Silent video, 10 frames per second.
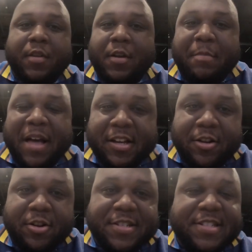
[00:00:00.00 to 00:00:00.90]
Back in
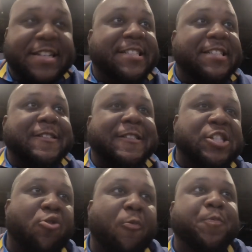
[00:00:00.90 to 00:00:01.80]
here in the station.
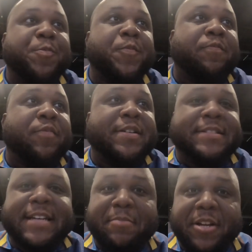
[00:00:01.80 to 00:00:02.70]

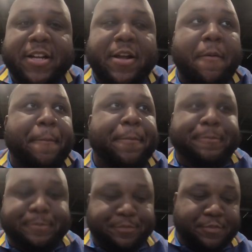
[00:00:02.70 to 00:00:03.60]
Time to get up.
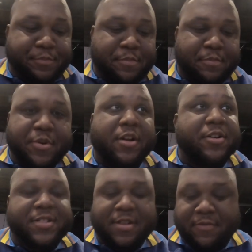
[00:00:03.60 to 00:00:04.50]
Put all
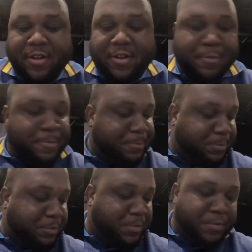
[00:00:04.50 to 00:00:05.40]
this stuff together
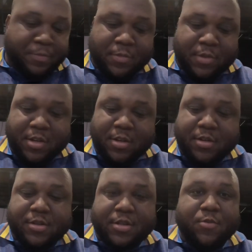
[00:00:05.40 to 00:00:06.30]

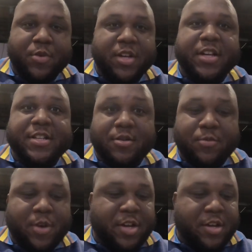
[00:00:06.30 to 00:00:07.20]
so we can get to the
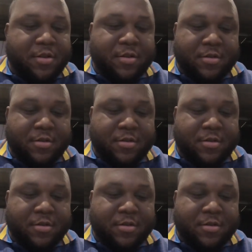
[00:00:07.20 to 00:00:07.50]
weekend.